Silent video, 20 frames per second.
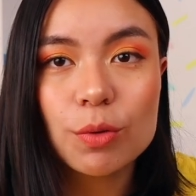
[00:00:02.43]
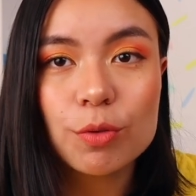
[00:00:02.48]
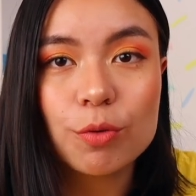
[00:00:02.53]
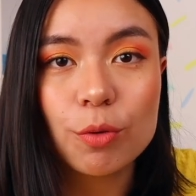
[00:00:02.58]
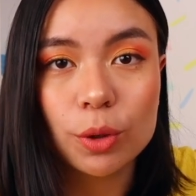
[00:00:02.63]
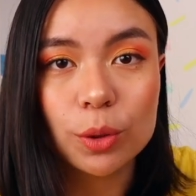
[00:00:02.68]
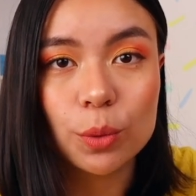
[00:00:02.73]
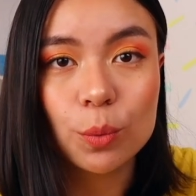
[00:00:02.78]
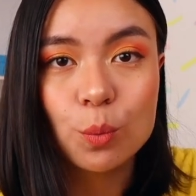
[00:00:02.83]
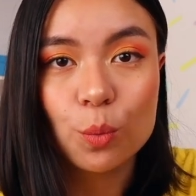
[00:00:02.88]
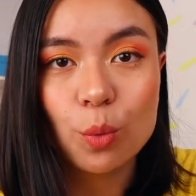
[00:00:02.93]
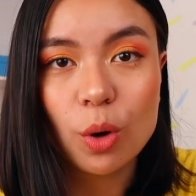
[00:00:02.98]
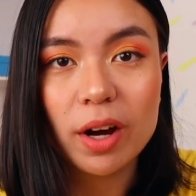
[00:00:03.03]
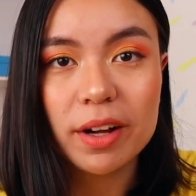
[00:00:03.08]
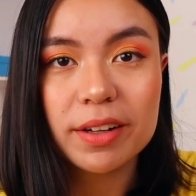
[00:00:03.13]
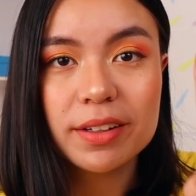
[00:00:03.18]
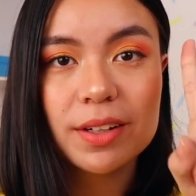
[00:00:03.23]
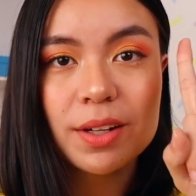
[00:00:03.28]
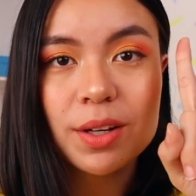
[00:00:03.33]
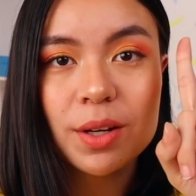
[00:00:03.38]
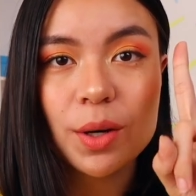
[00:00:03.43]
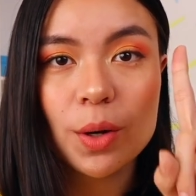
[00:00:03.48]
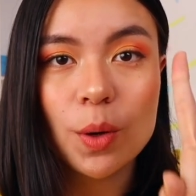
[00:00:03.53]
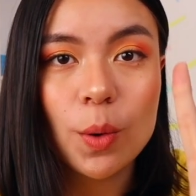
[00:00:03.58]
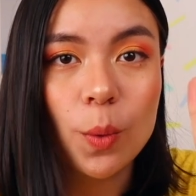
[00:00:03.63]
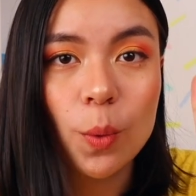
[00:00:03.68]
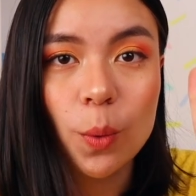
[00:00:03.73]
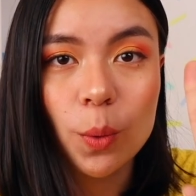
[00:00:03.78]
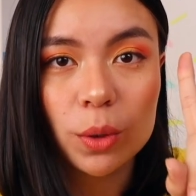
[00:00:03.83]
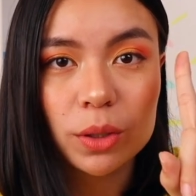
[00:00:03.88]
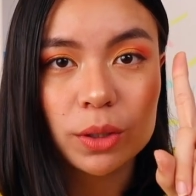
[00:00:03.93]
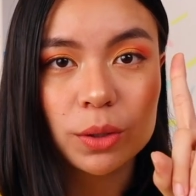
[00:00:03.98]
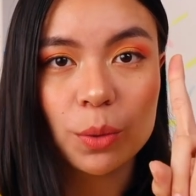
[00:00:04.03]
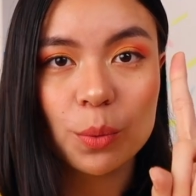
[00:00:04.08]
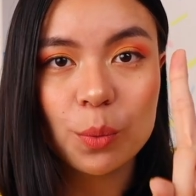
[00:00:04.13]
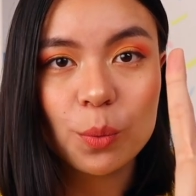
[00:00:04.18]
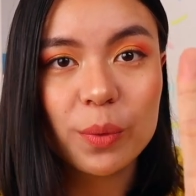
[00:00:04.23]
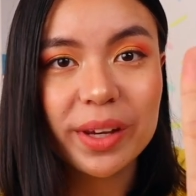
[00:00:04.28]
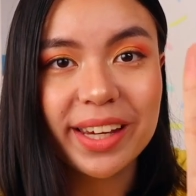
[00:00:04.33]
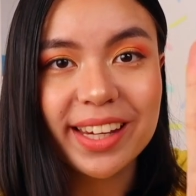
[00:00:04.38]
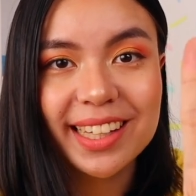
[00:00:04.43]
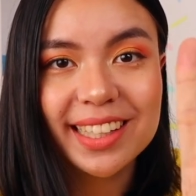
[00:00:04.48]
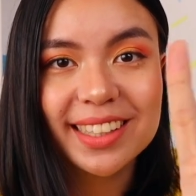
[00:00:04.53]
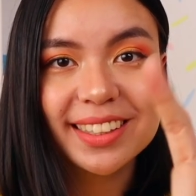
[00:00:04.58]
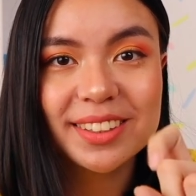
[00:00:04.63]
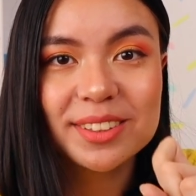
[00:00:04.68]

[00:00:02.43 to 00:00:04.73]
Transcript: for one whole week.